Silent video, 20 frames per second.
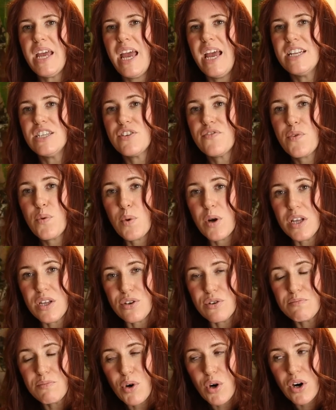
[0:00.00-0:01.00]
And if you want to
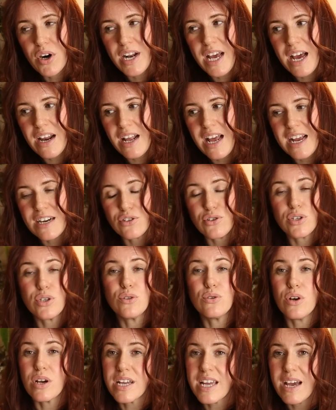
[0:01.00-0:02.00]
learn more on how to actually
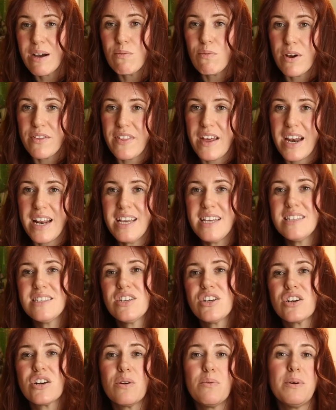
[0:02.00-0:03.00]
look at what that
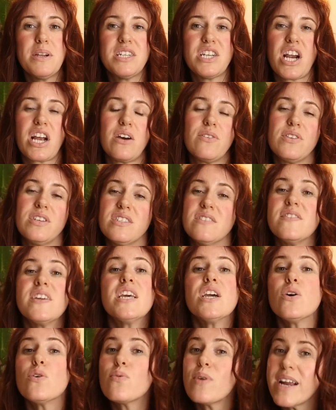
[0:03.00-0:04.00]
is, you're going to want to check out this
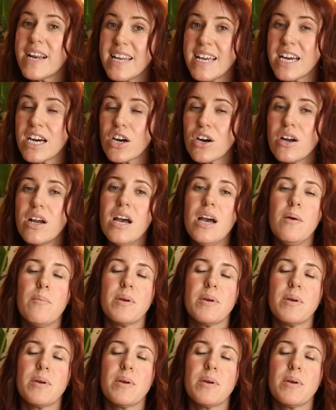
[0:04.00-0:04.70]
video right here,